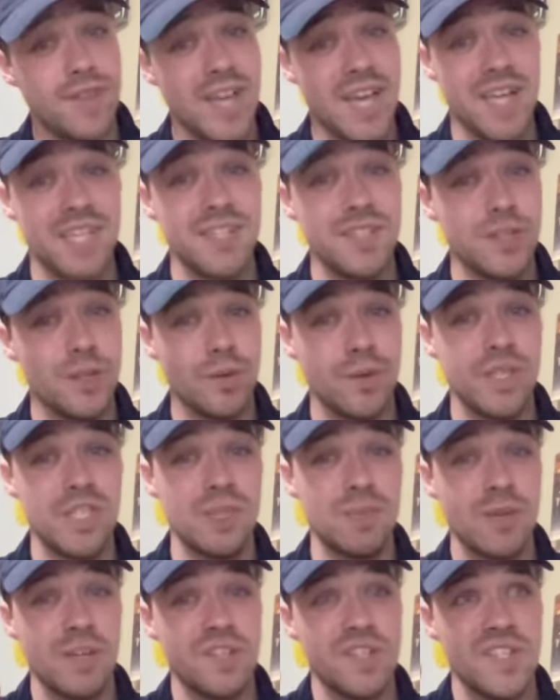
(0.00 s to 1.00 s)
fans, he always
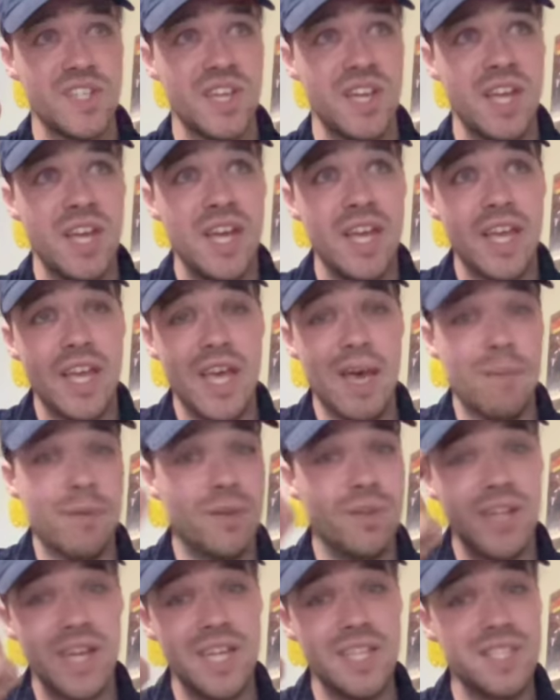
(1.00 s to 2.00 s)
spells it
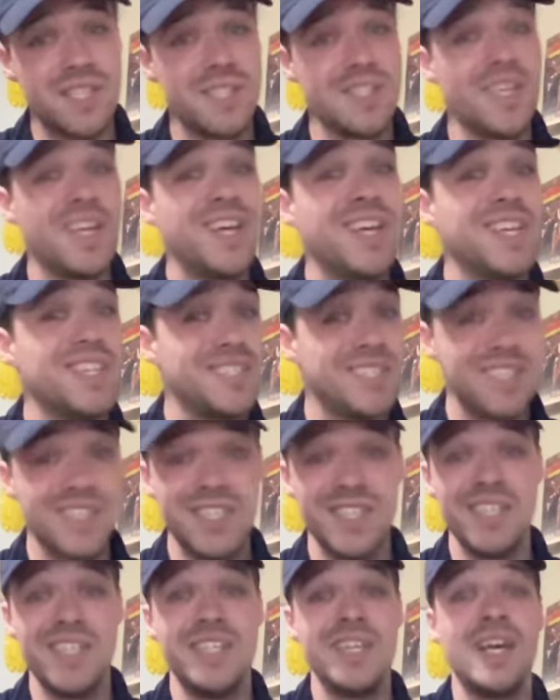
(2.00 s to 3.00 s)
capital S,
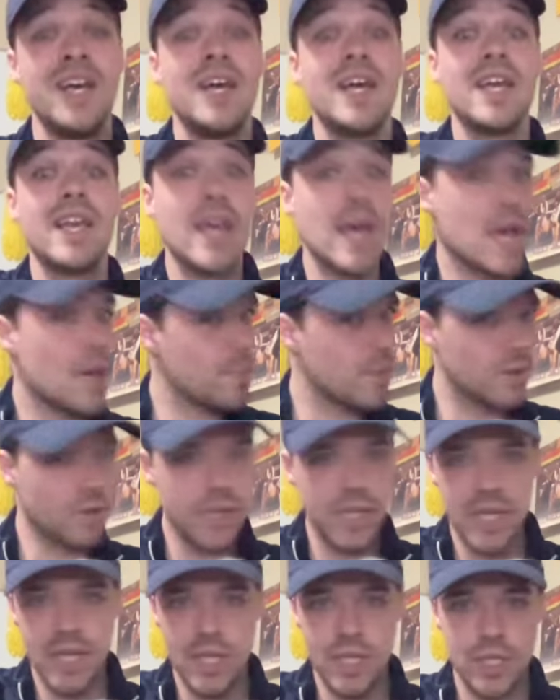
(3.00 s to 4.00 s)
C, capital
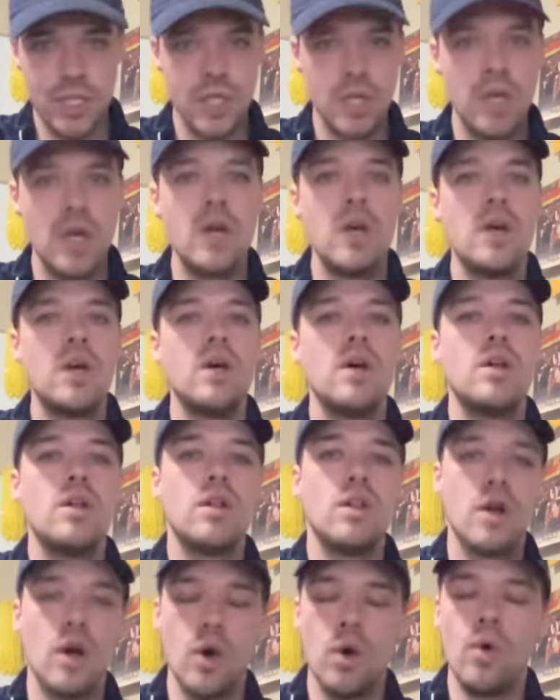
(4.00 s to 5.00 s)
H,
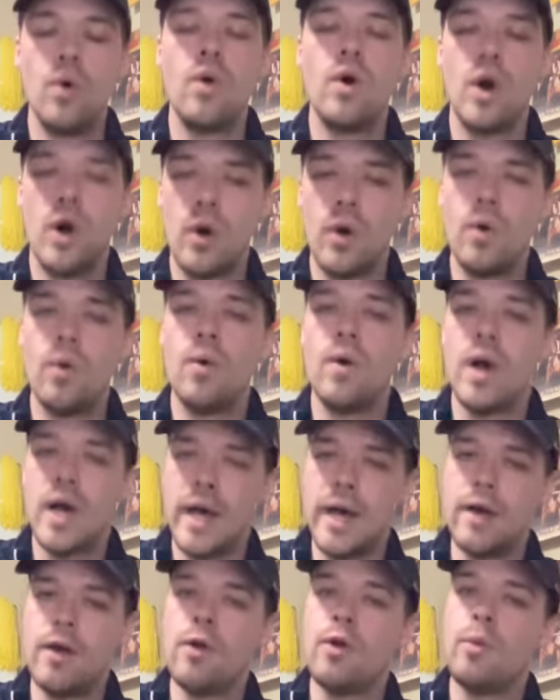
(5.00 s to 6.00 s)
O, O,
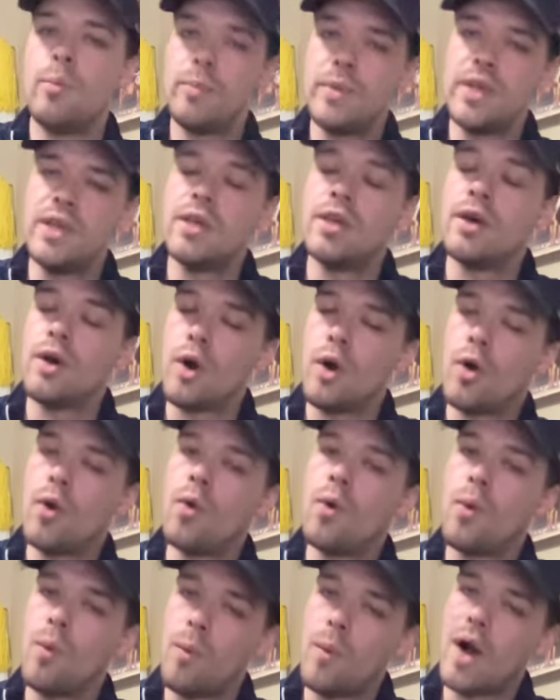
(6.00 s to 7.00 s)
L, B,
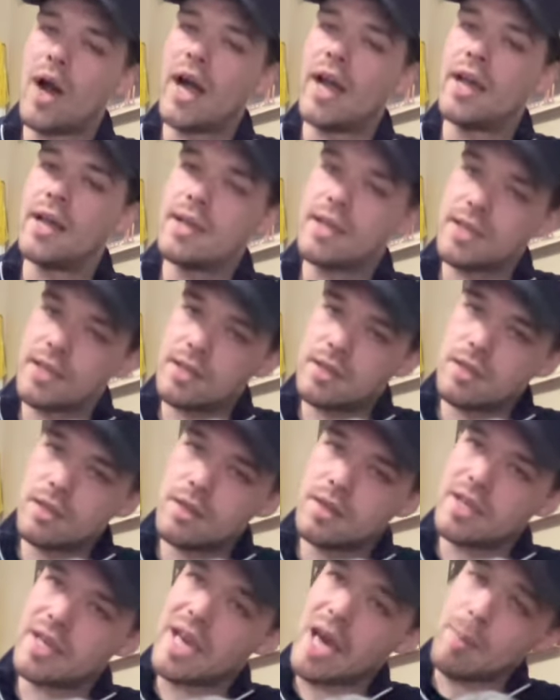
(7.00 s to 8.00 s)
O, Y,
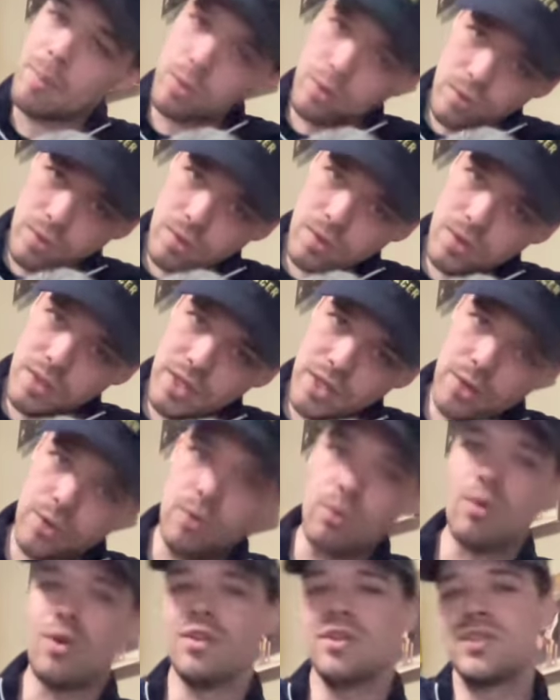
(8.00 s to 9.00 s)
capital
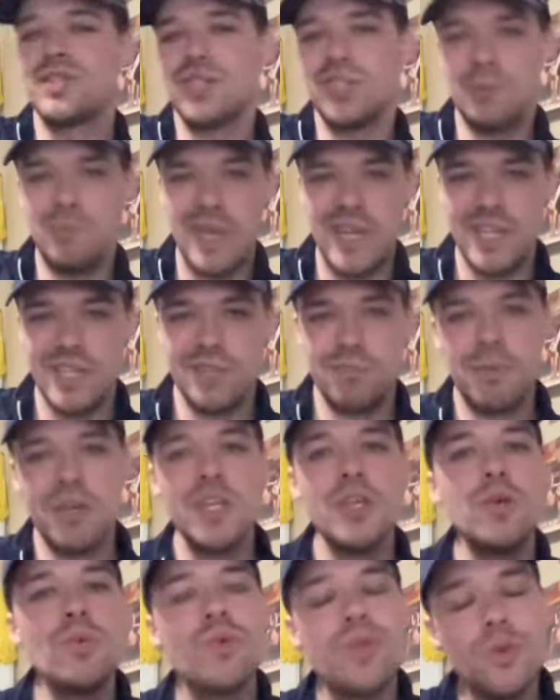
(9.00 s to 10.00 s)
Q. Well, there's a space, but
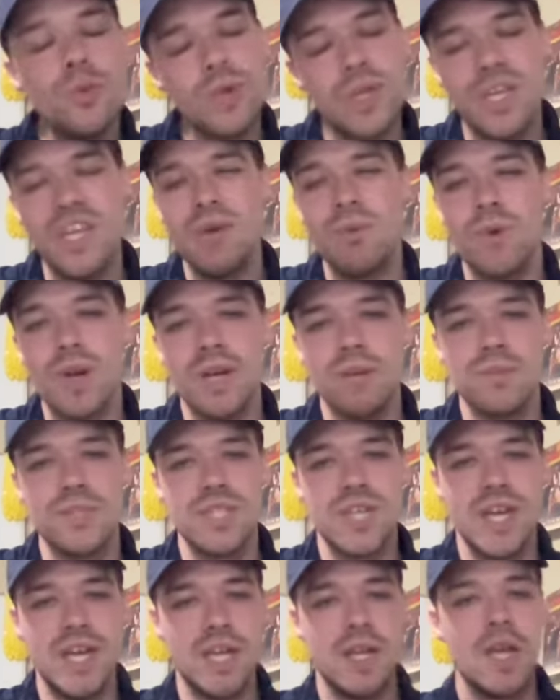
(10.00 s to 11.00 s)
you, you get what I'm
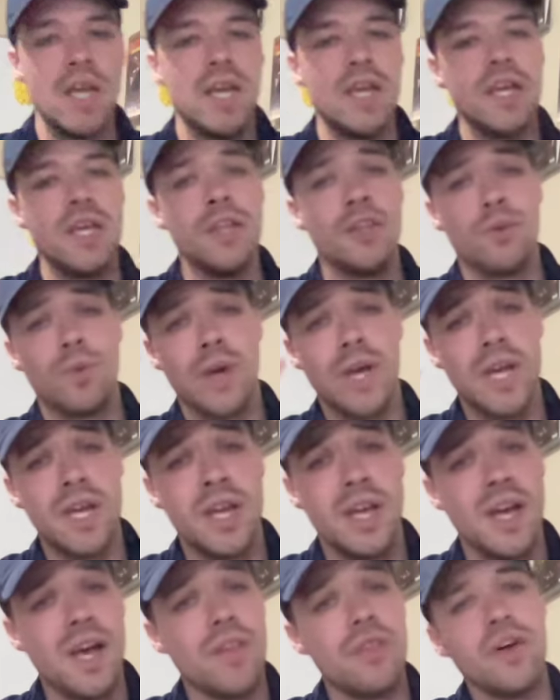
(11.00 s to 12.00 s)
saying. Either way,
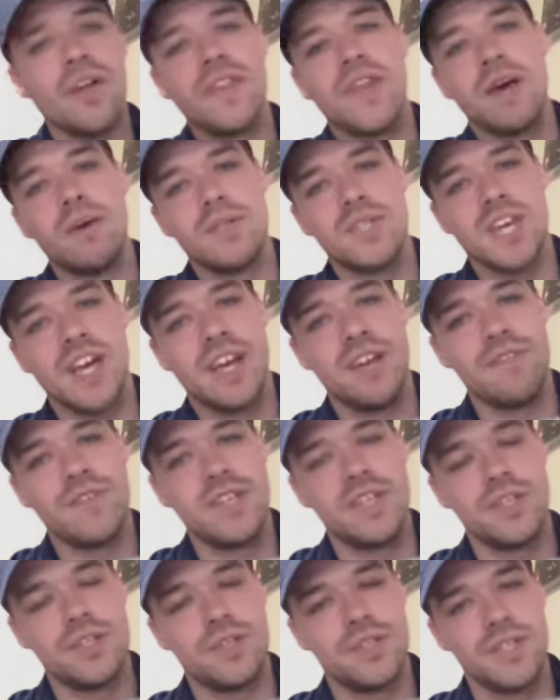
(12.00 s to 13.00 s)
thought that was kind of
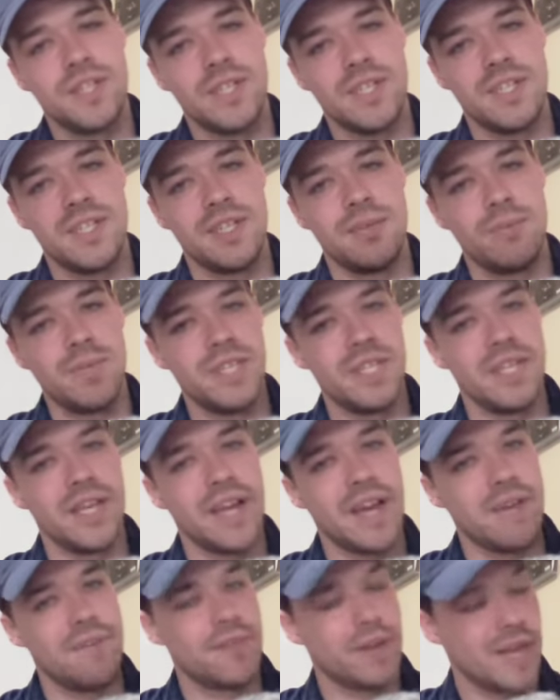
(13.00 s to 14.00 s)
an interesting tidbit that
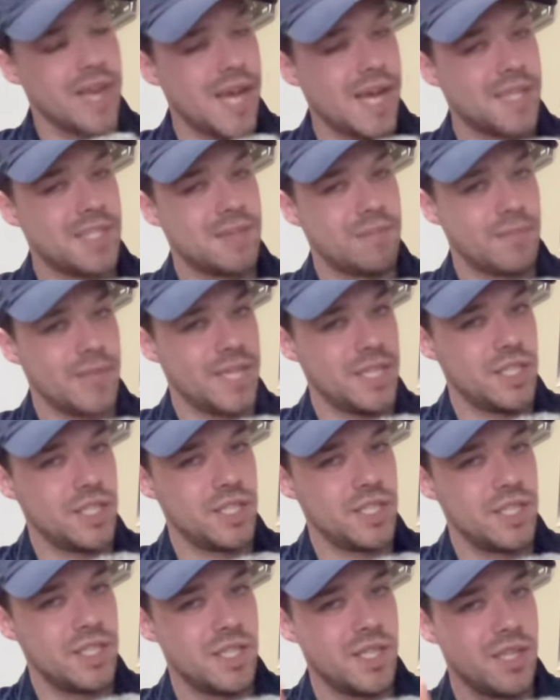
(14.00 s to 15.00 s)
I forgot to
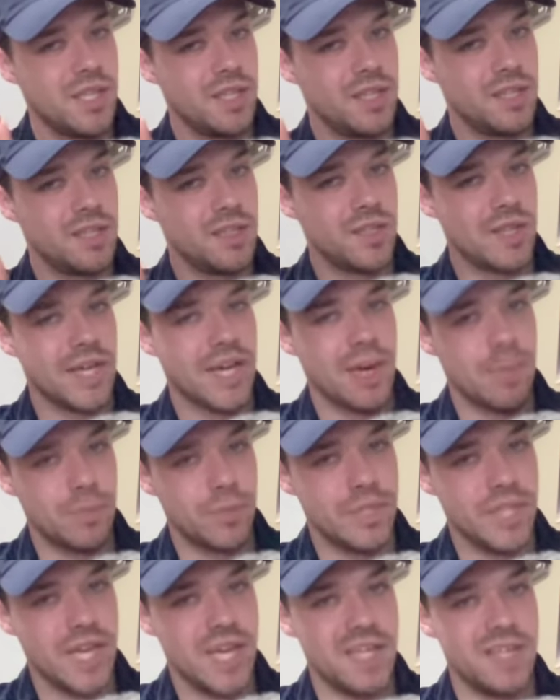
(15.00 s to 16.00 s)
mention, so I gotta
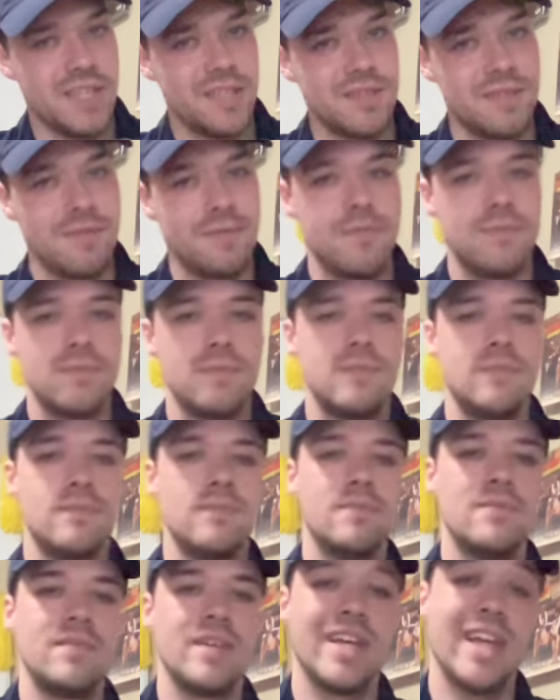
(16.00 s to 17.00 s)
put that in.
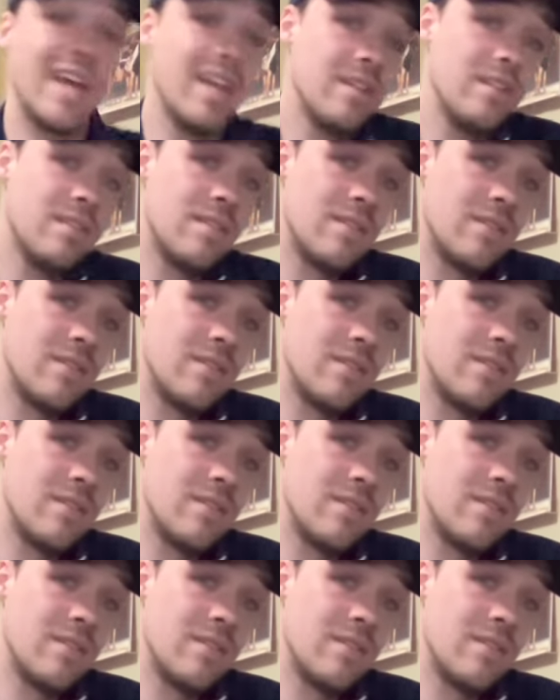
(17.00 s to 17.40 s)
Again,